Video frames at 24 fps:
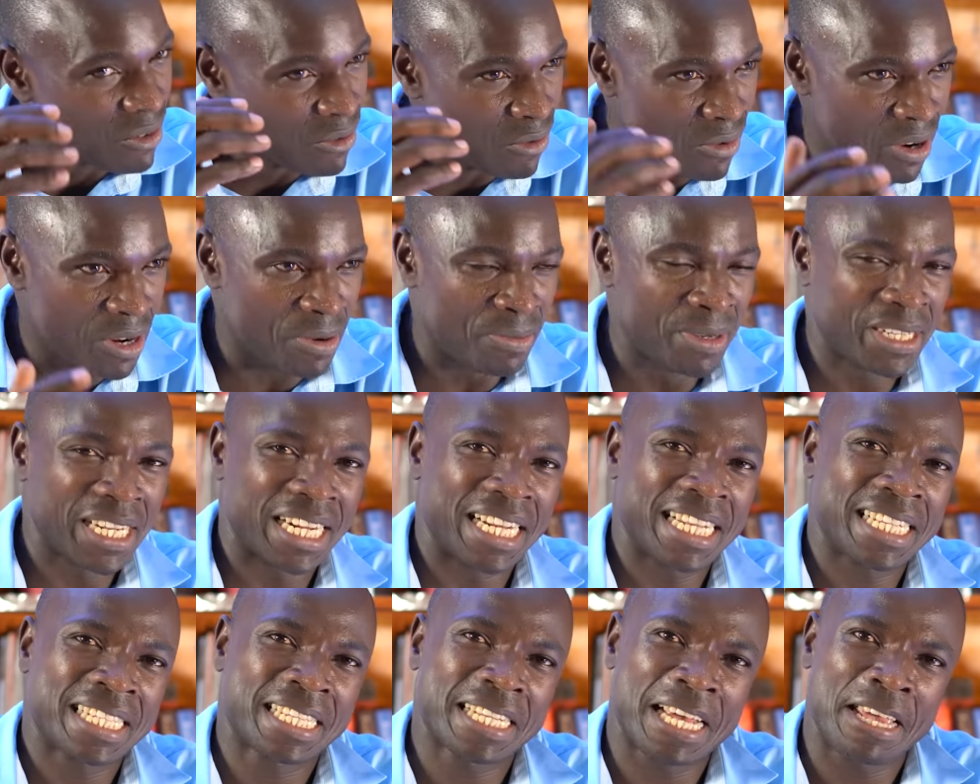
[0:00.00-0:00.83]
When we meet
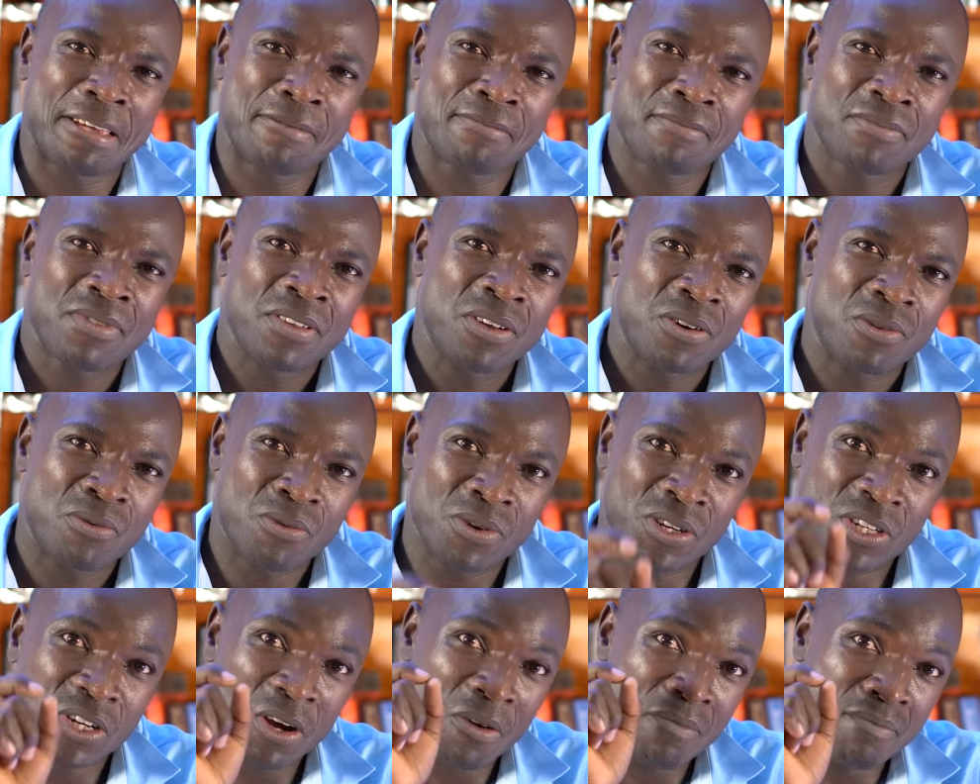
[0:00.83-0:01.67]
another time,
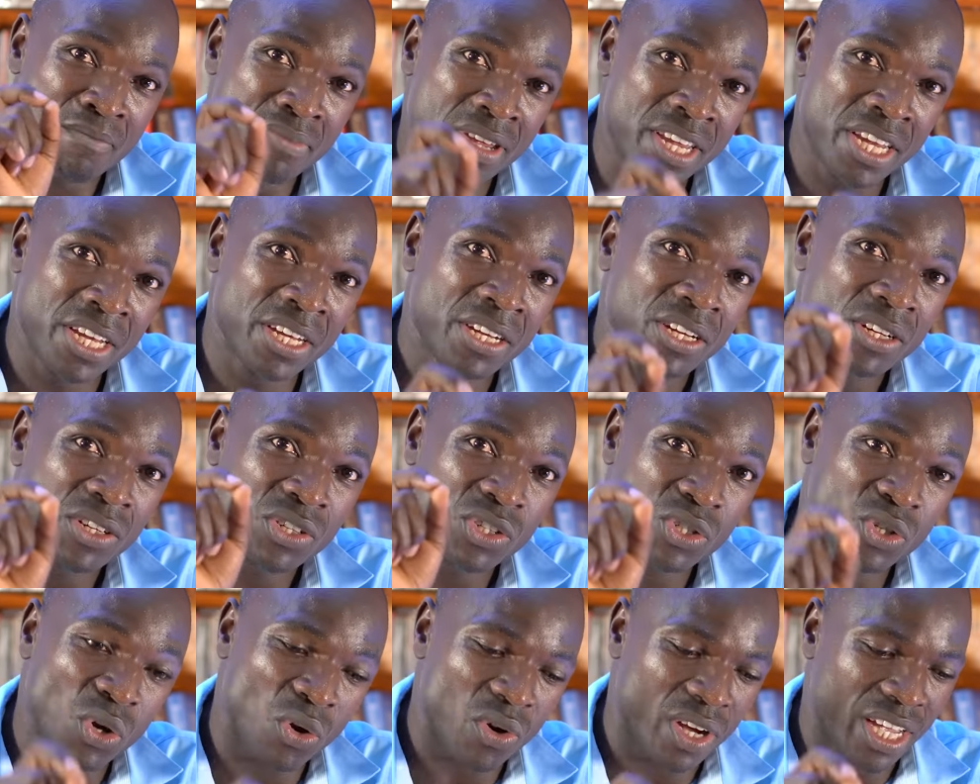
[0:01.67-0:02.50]
we shall be
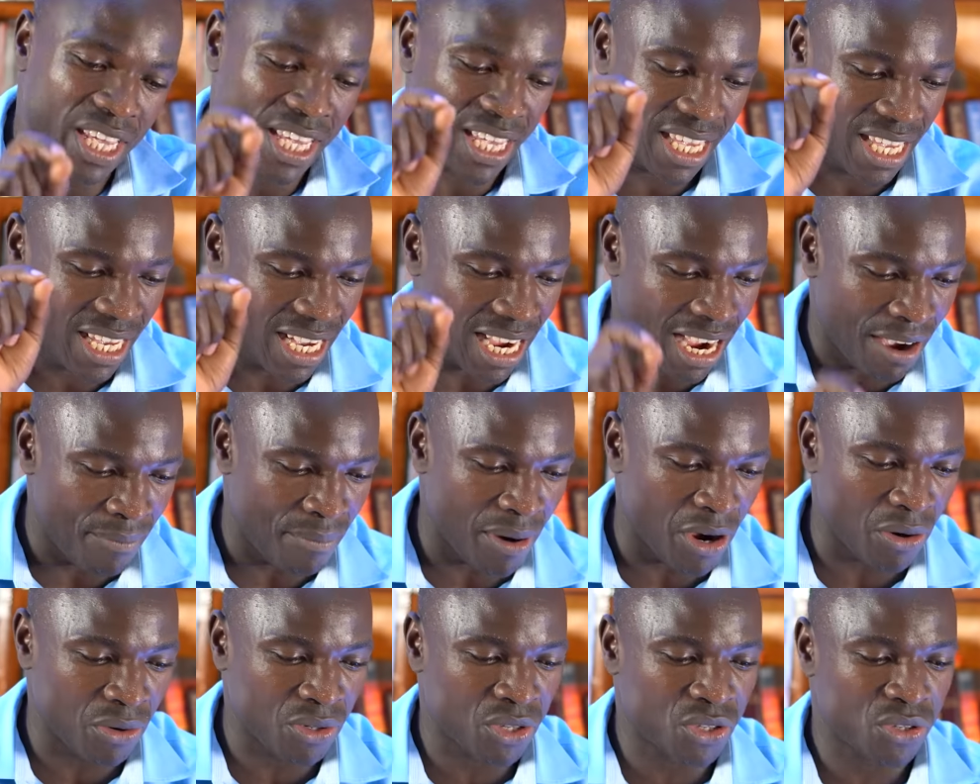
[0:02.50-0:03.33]
talking
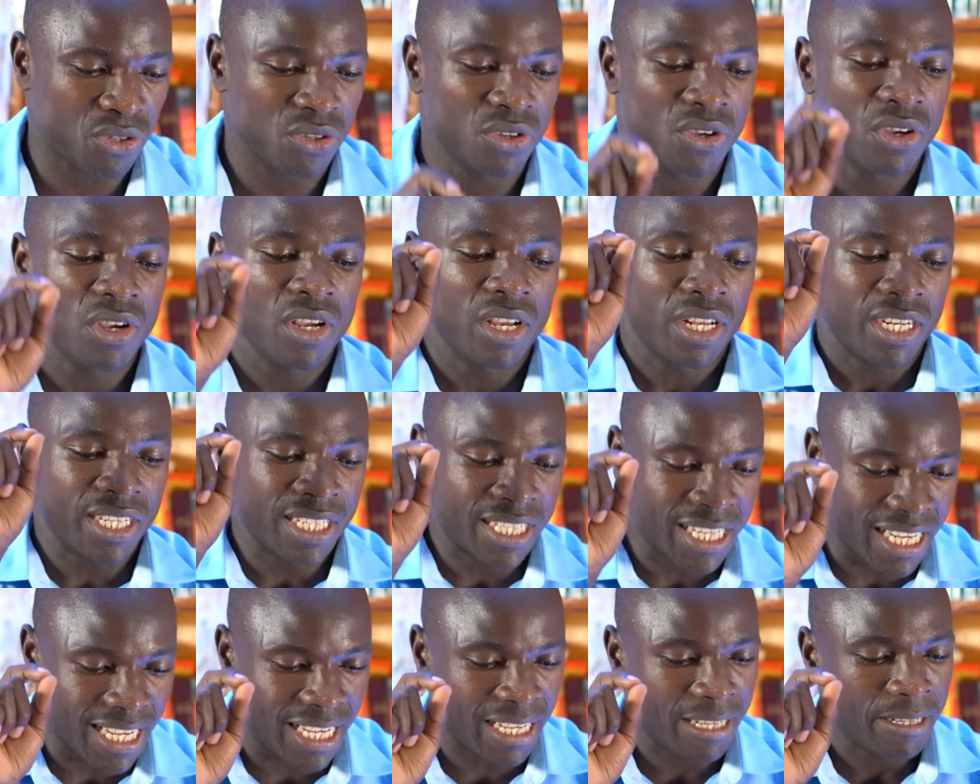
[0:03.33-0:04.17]
about
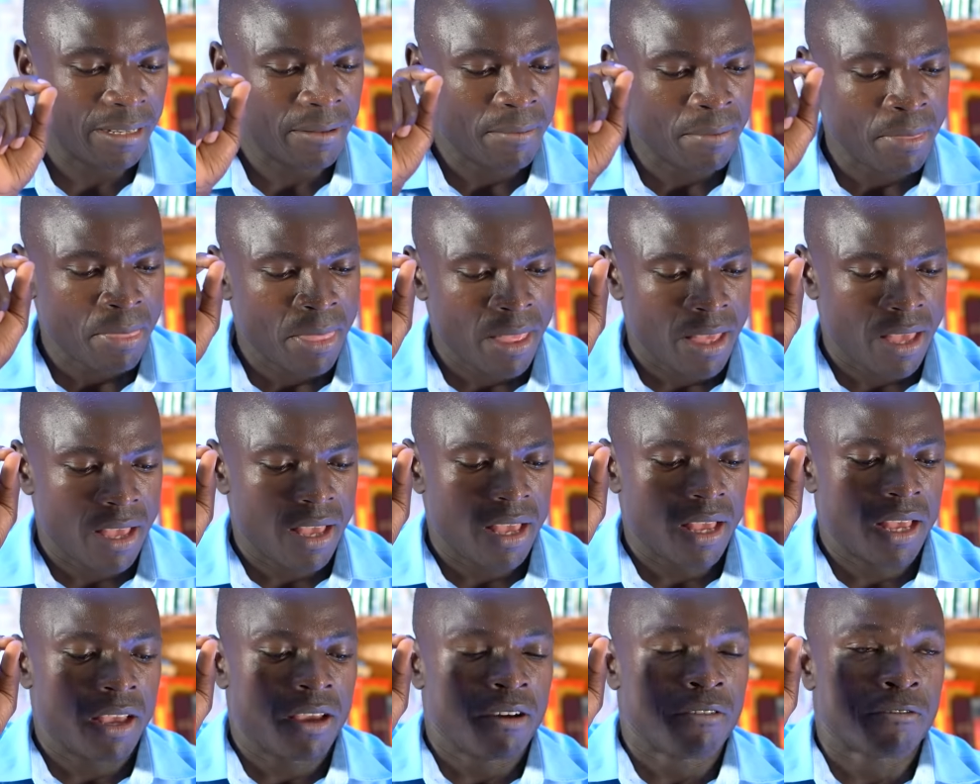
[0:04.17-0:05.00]
the
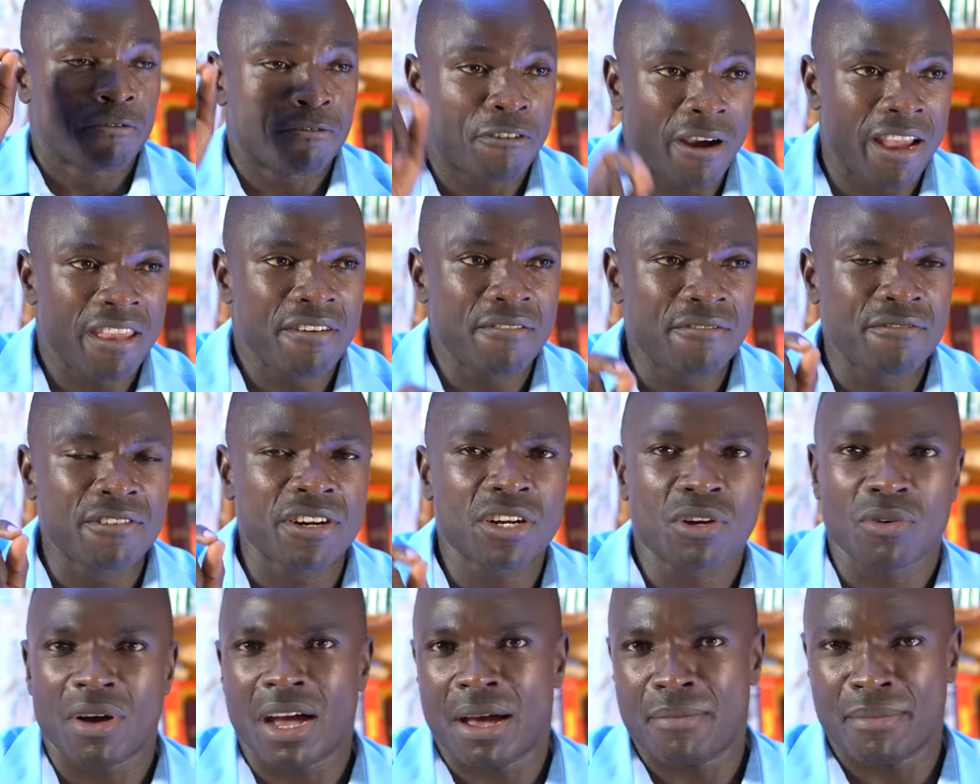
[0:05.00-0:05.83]
5
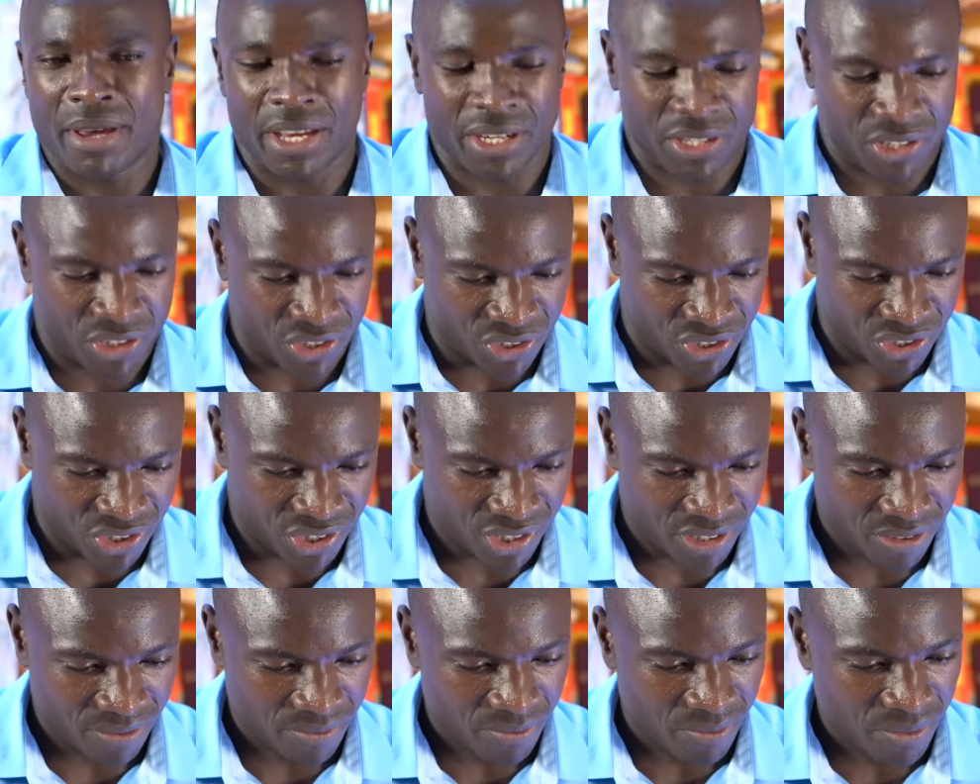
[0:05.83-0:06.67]

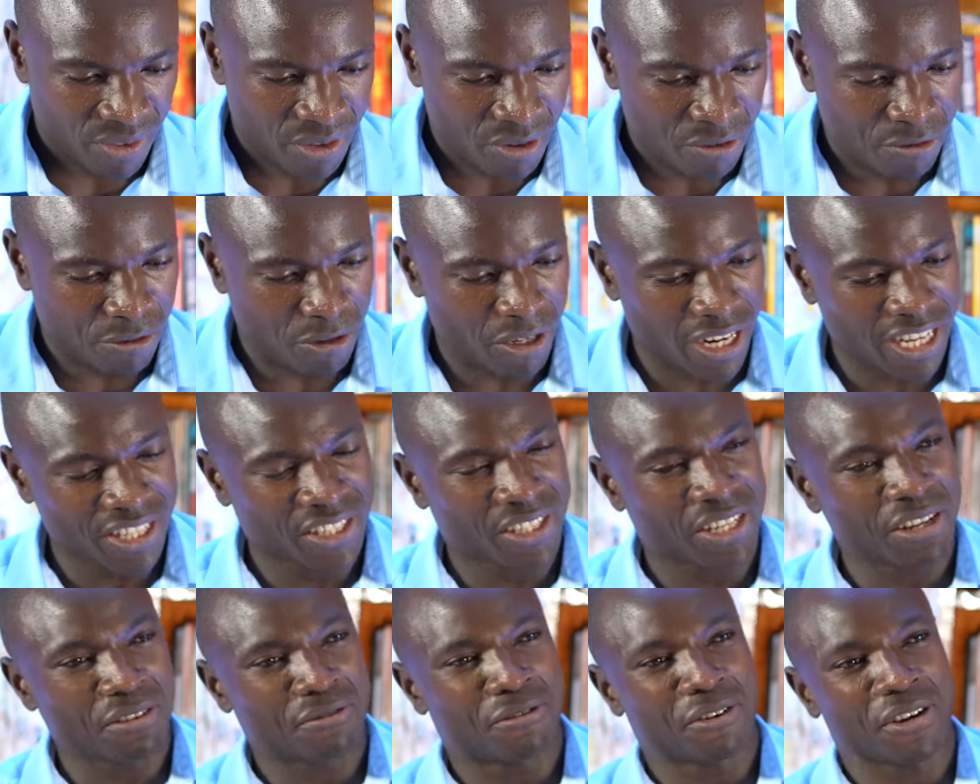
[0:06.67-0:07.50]
requirements for
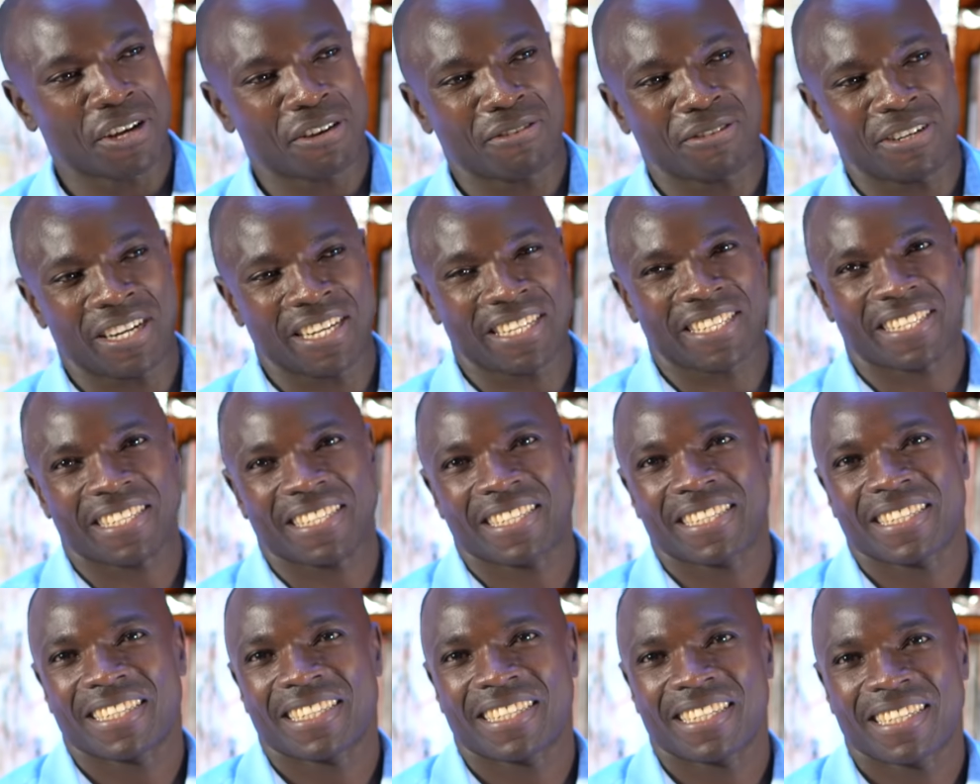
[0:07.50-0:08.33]
lasting
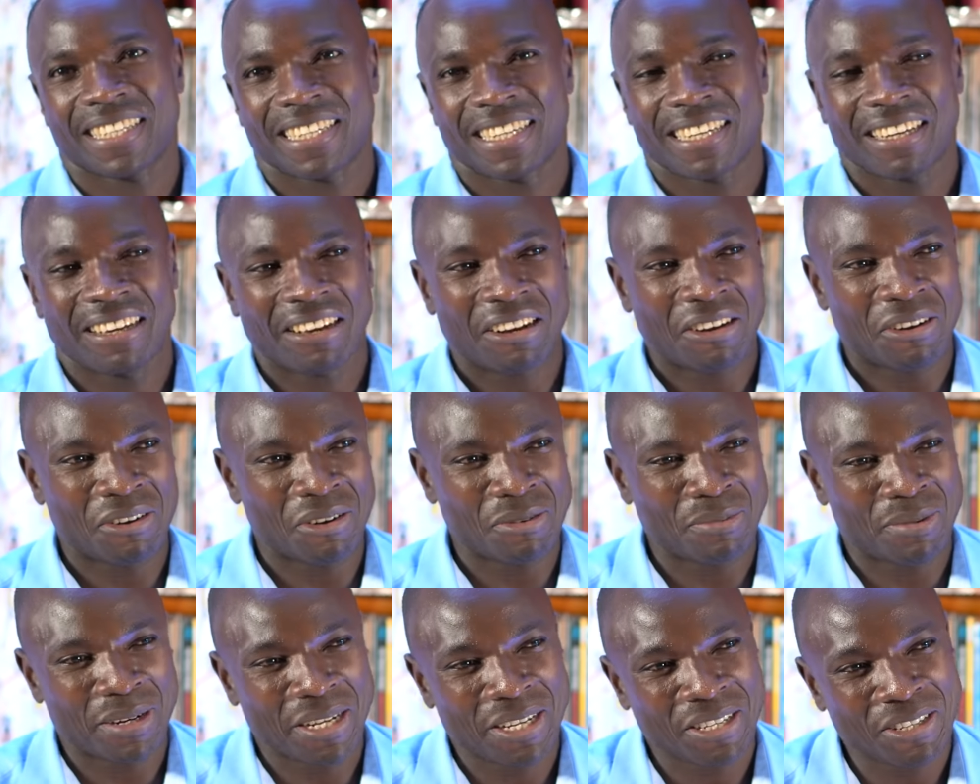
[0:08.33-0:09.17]
forgiveness.
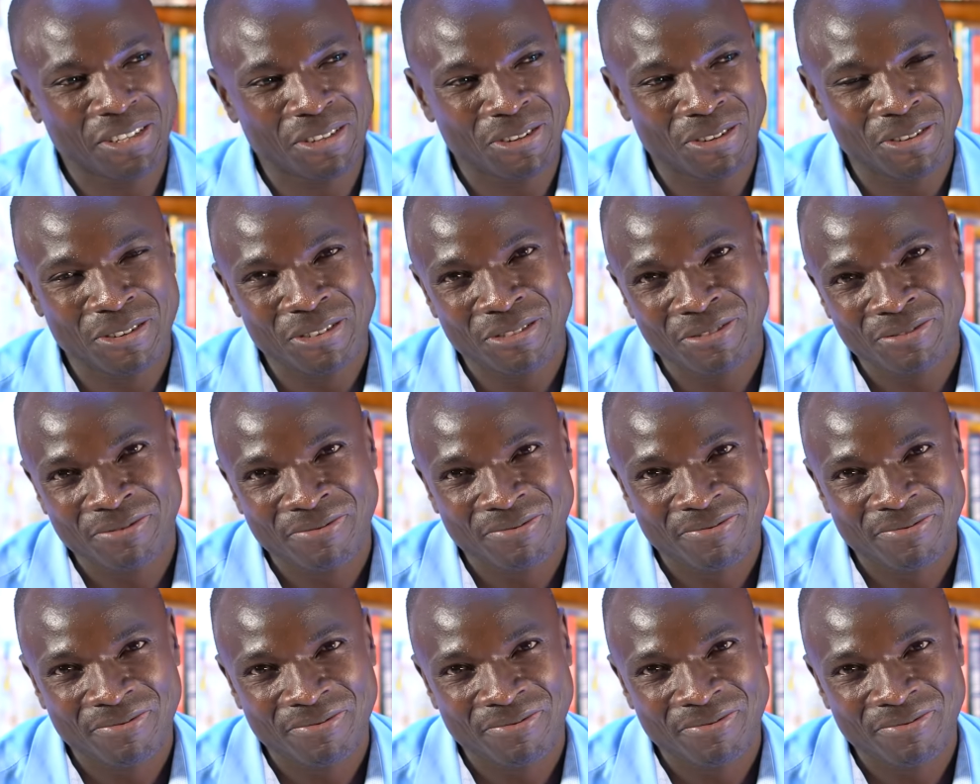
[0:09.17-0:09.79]
God bless you.